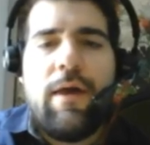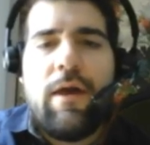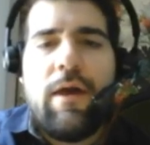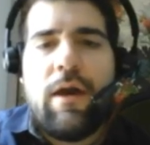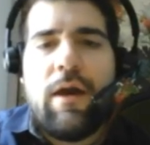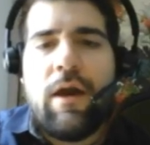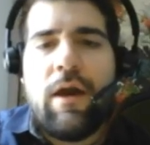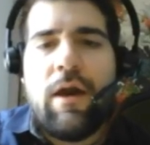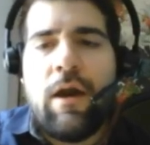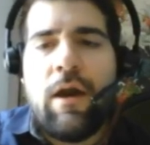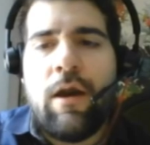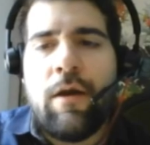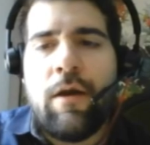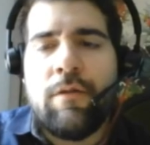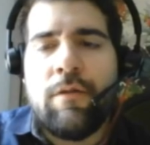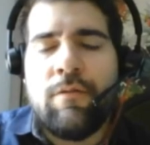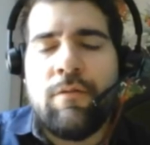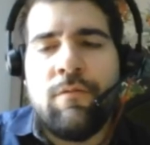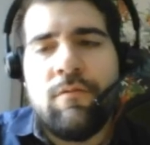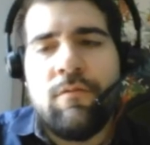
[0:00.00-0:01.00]

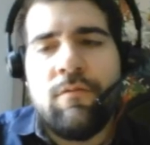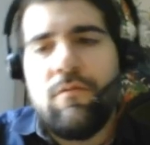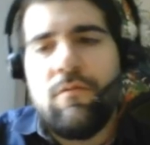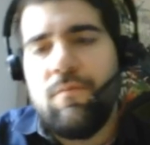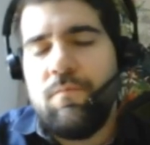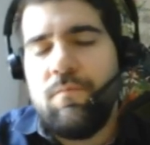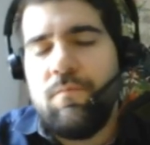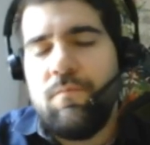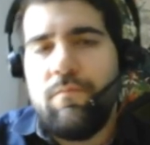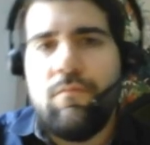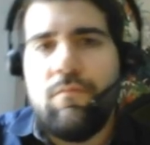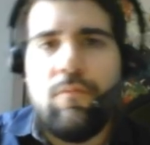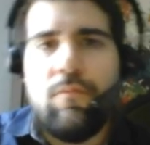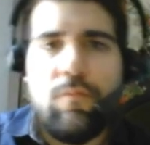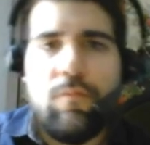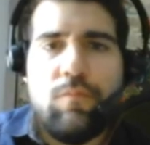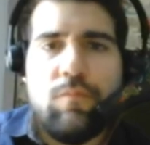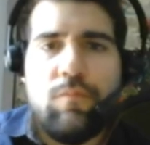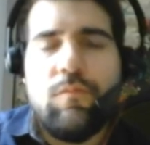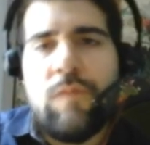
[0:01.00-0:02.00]
and
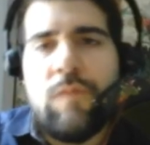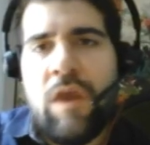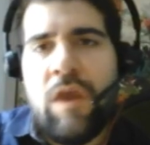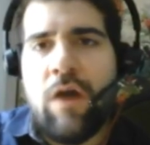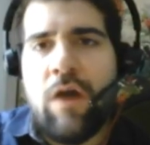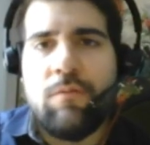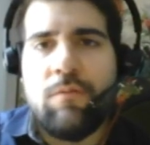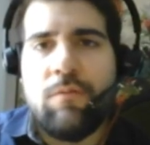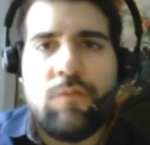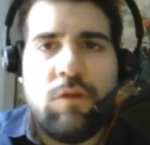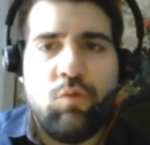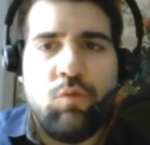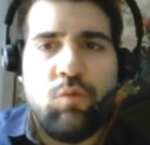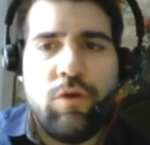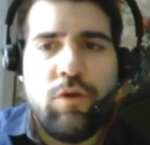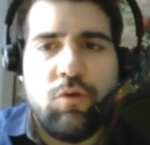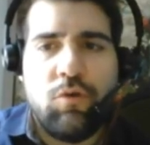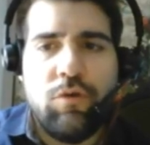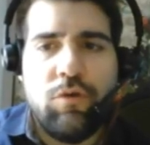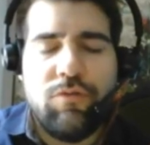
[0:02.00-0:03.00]
yeah, then
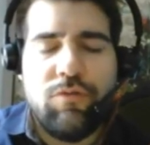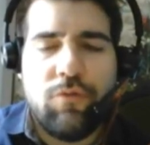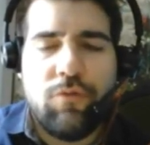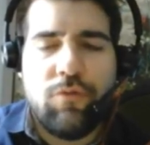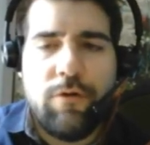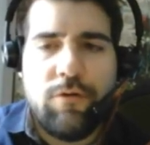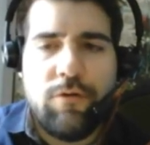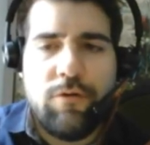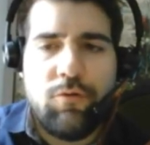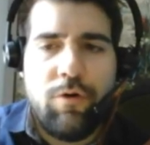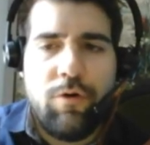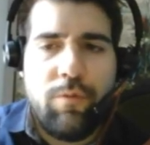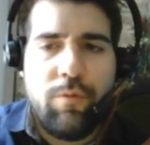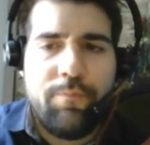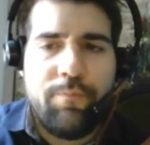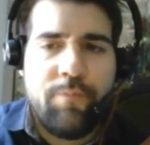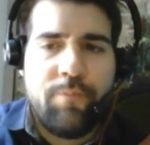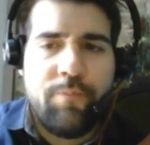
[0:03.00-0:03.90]
we agreed for a draw.